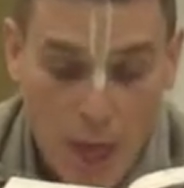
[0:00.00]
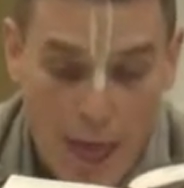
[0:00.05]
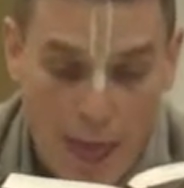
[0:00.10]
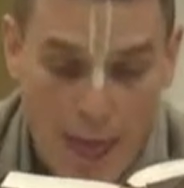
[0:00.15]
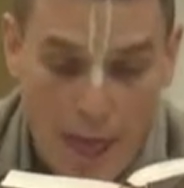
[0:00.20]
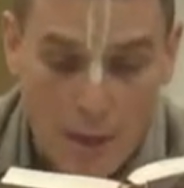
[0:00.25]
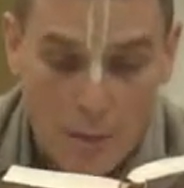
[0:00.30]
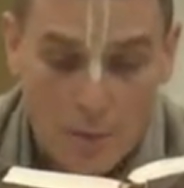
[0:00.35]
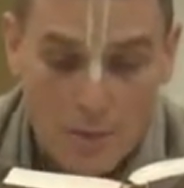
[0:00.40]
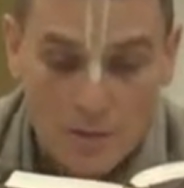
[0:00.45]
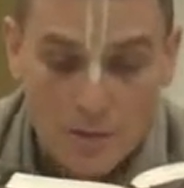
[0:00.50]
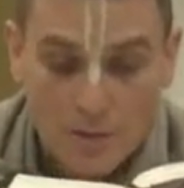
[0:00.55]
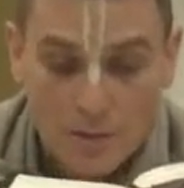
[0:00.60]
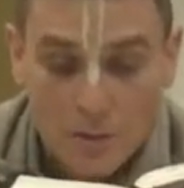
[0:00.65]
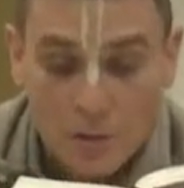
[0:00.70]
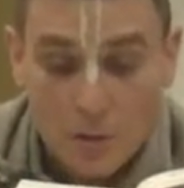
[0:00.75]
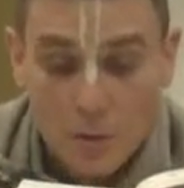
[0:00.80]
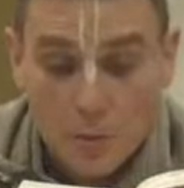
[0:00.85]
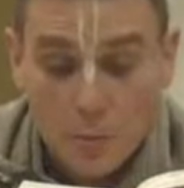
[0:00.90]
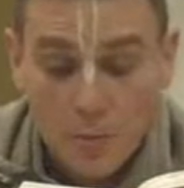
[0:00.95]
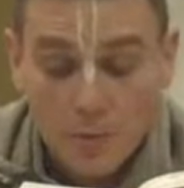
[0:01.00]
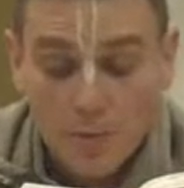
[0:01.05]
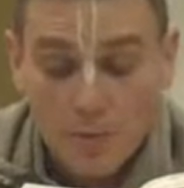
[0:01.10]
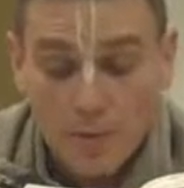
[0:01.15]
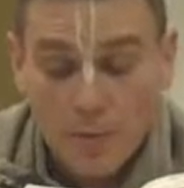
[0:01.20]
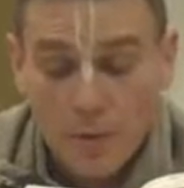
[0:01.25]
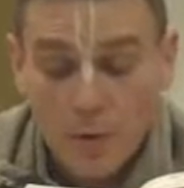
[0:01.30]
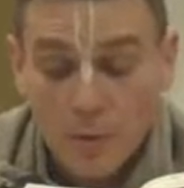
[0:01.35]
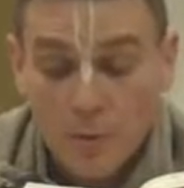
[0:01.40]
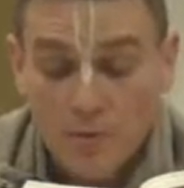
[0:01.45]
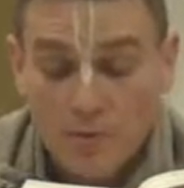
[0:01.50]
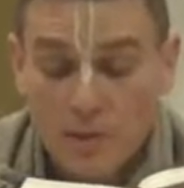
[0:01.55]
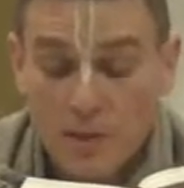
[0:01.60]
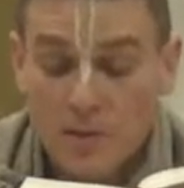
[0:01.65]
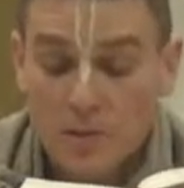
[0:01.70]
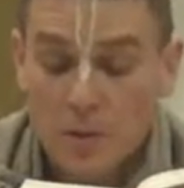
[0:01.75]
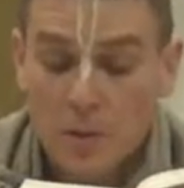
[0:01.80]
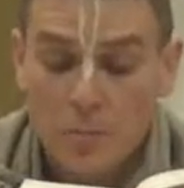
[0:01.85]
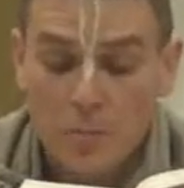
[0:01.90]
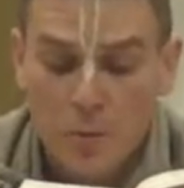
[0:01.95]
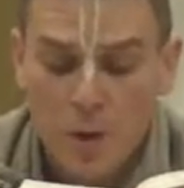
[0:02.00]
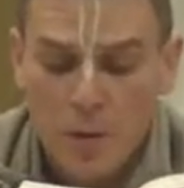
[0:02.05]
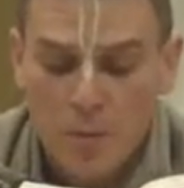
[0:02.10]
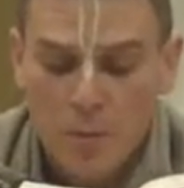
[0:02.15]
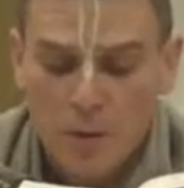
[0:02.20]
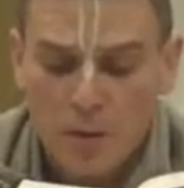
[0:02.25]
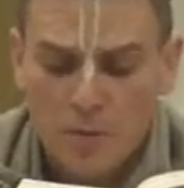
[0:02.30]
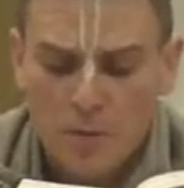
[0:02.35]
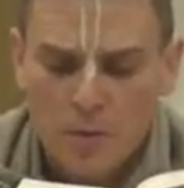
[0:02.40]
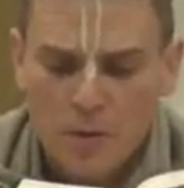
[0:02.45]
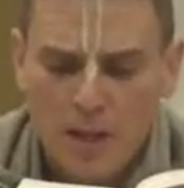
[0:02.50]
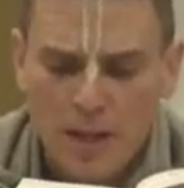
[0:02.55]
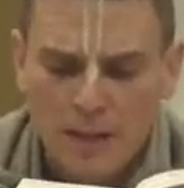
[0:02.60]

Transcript: How is it that you perform such abominable